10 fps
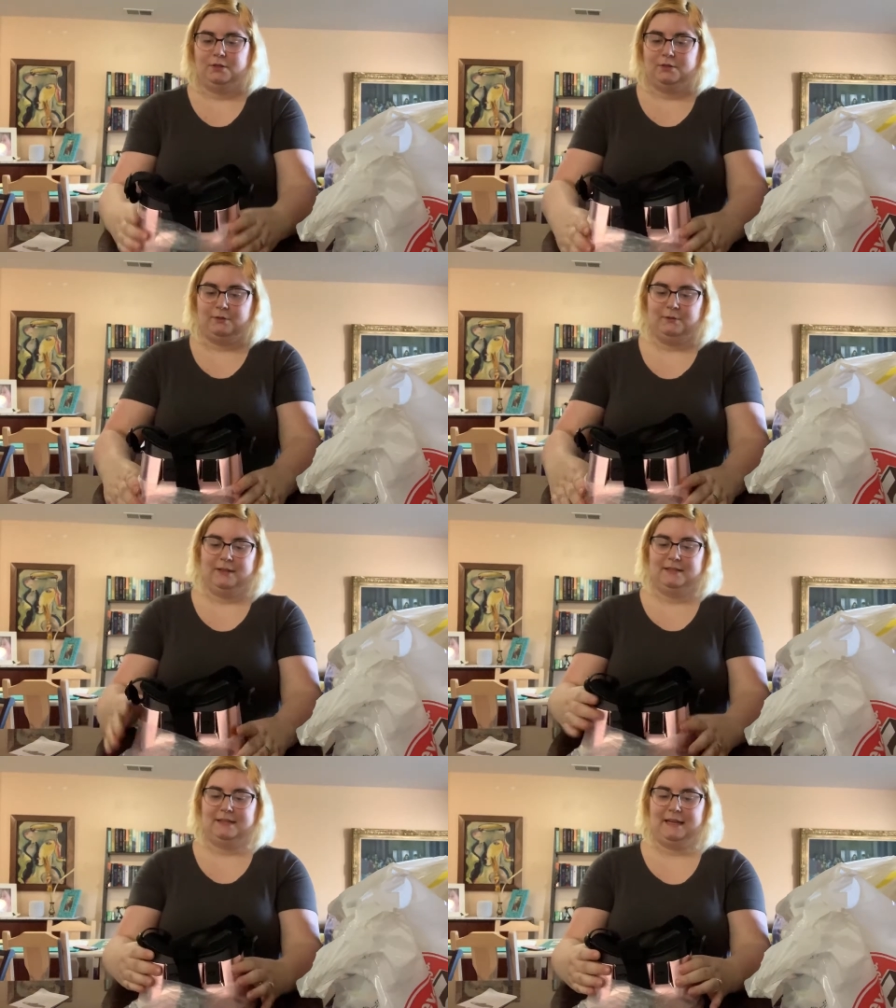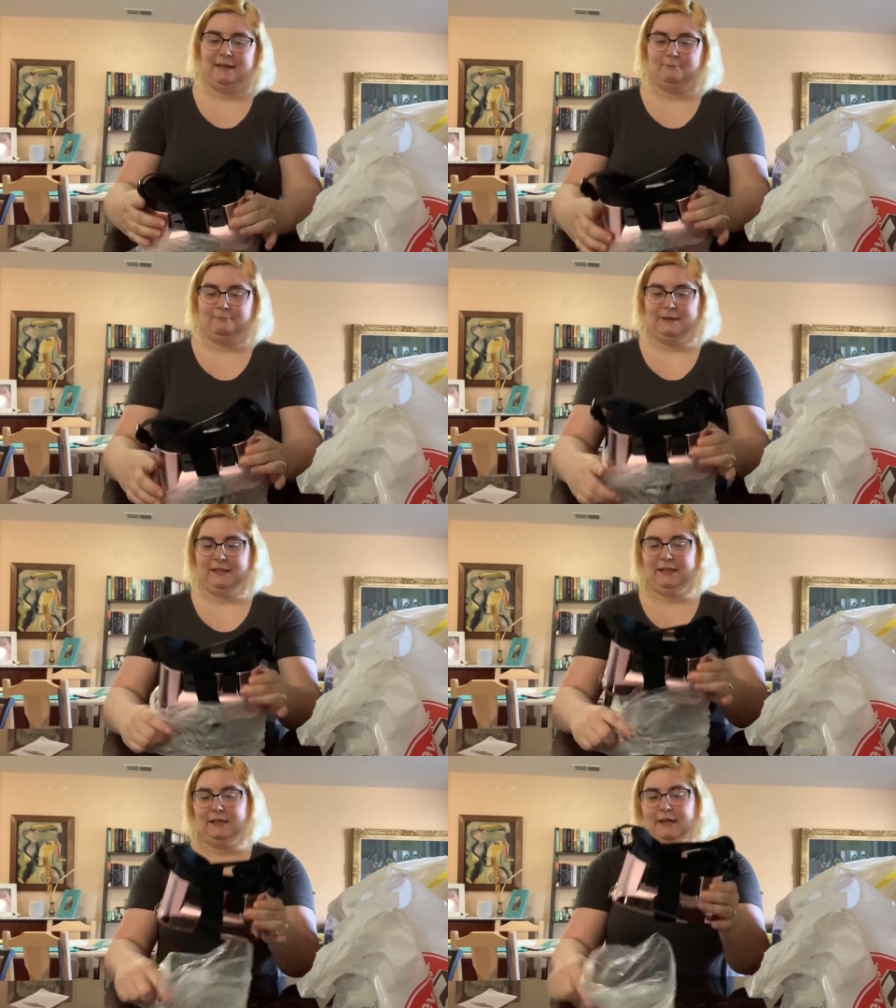So it's like
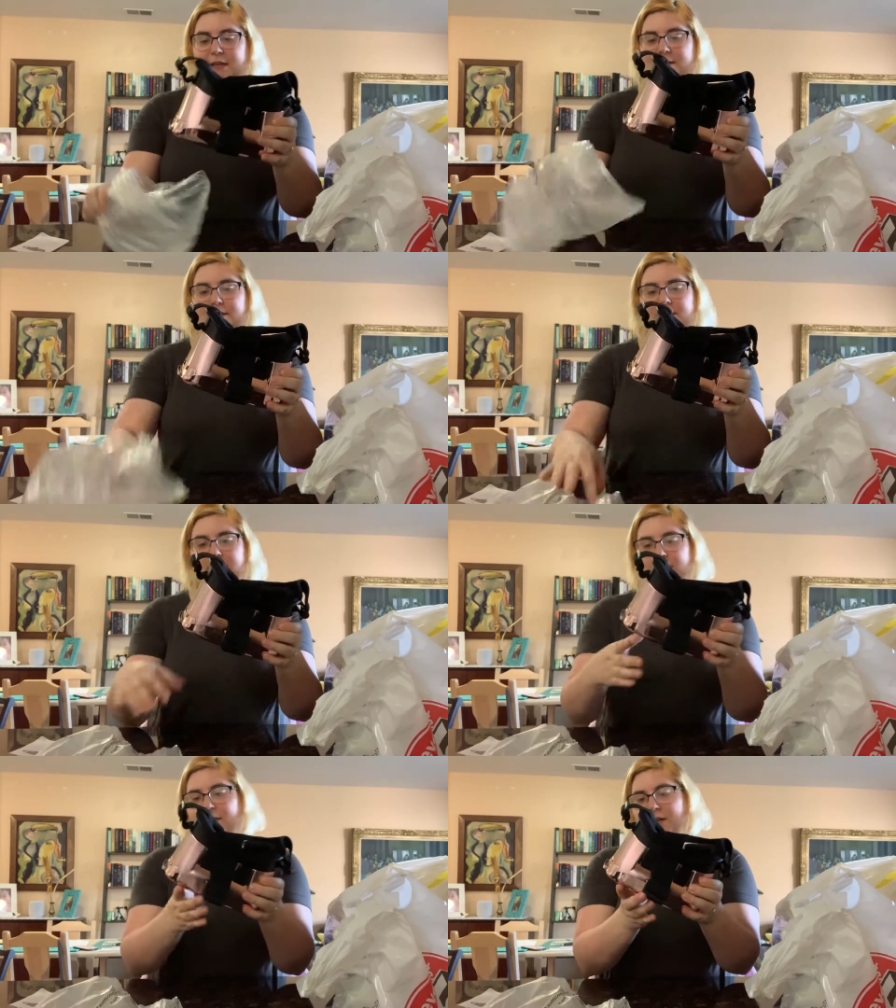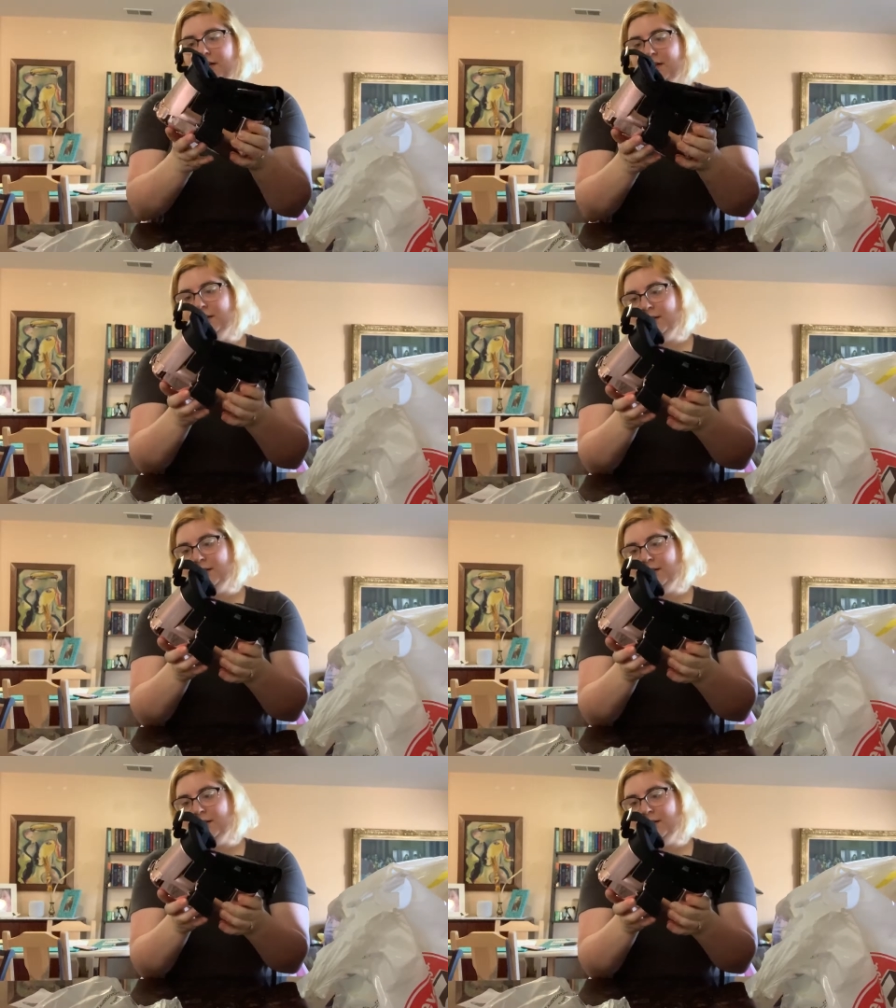really nice and uh,